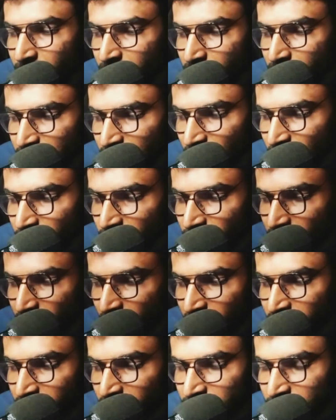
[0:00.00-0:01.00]
yourself
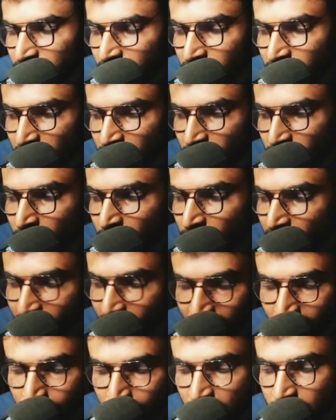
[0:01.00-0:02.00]
and as a like from a
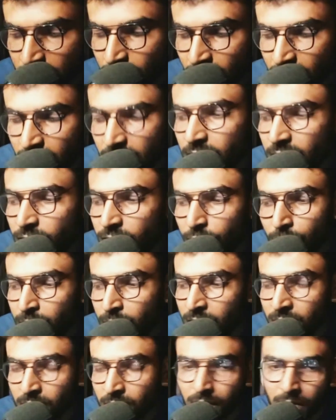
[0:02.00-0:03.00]
marketing perspective
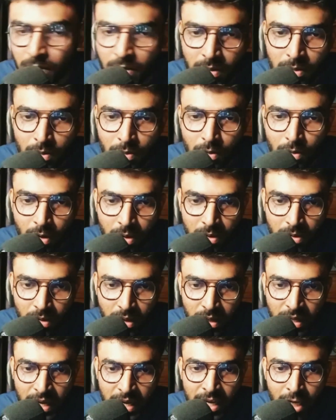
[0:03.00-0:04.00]
from a you know
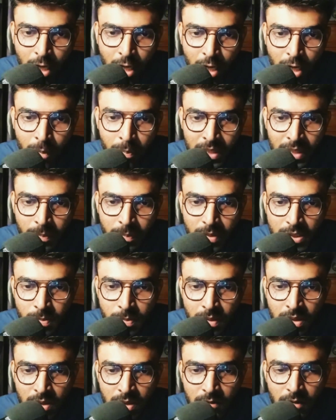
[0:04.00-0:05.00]
ai company
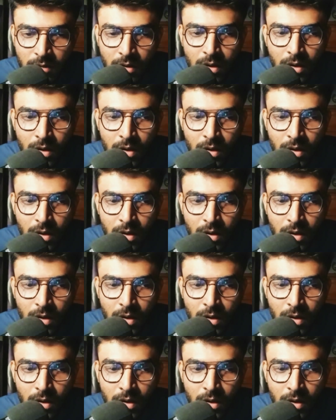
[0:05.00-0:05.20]
perspective